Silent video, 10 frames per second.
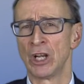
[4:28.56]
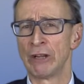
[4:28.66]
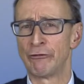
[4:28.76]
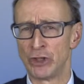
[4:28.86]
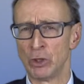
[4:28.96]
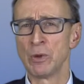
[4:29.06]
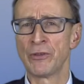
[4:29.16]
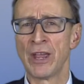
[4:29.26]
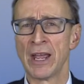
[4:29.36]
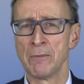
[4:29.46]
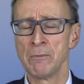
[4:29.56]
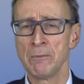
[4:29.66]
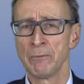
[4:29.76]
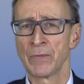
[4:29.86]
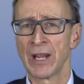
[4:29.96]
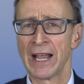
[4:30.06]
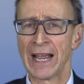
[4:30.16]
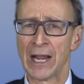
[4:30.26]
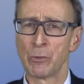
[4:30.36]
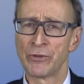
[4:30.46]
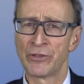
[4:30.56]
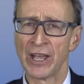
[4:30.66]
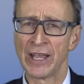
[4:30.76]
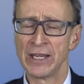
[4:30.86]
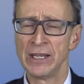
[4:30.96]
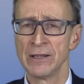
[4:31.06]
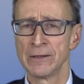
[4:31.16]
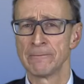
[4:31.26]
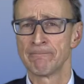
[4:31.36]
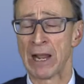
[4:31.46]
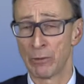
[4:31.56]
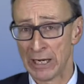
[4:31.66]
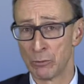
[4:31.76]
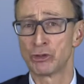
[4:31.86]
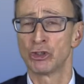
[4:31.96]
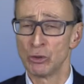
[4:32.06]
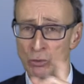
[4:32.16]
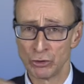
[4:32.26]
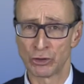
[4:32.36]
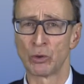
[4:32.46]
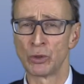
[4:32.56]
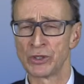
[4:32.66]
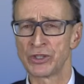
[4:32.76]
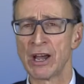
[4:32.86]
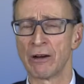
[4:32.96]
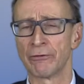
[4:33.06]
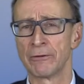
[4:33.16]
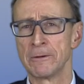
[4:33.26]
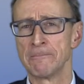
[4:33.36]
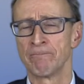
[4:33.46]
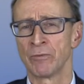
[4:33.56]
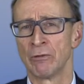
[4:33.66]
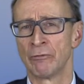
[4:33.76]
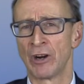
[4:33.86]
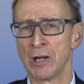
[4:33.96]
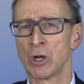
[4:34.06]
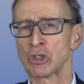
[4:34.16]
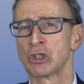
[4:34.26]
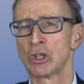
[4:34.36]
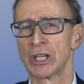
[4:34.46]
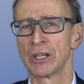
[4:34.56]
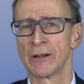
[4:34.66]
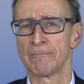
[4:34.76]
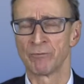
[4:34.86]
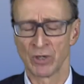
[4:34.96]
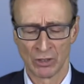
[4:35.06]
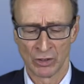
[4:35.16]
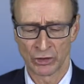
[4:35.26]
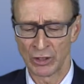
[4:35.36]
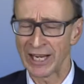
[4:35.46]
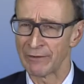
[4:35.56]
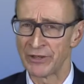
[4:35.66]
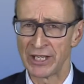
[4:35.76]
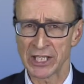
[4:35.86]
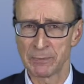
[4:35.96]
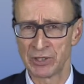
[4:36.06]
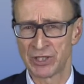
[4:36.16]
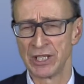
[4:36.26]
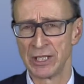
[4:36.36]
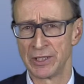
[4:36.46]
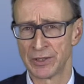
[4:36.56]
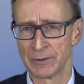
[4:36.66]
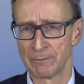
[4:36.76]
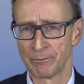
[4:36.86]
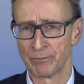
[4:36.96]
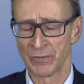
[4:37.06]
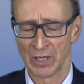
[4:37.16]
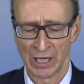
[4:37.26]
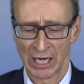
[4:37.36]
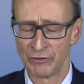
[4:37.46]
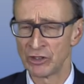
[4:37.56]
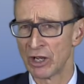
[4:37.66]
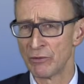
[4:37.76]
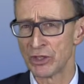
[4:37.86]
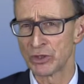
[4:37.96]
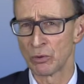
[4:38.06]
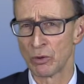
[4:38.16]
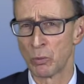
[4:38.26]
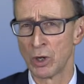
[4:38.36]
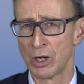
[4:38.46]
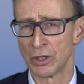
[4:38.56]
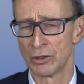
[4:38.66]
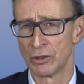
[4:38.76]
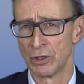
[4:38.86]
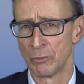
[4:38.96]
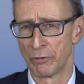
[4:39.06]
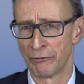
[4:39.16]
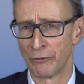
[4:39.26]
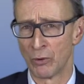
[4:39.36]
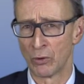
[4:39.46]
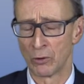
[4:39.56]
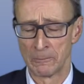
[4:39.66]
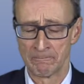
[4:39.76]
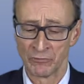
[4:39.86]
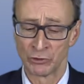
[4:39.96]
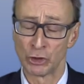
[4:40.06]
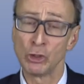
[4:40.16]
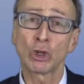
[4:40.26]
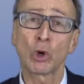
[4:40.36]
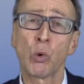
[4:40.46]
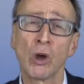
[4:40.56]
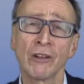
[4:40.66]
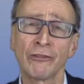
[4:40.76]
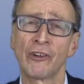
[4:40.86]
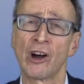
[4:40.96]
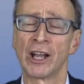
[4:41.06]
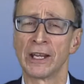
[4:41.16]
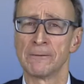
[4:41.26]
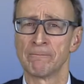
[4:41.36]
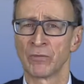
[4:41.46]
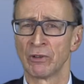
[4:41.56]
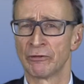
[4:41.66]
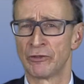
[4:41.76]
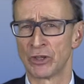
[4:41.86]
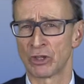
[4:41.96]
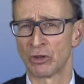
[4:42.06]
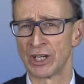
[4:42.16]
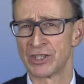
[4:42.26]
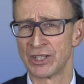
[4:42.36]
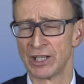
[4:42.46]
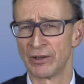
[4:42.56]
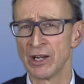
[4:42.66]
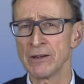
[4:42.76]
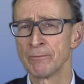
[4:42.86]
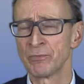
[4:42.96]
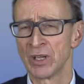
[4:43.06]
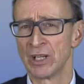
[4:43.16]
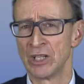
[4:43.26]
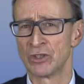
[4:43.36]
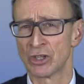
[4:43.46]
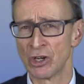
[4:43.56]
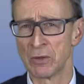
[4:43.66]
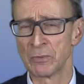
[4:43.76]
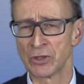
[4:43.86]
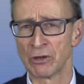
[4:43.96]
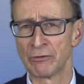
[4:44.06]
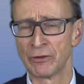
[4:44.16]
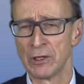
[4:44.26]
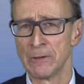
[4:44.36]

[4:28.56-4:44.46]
If you were them, how would you score yourself? Very much looking at, do you have the expertise? Have you done this sort of work before? Do you qualify for the criteria in terms of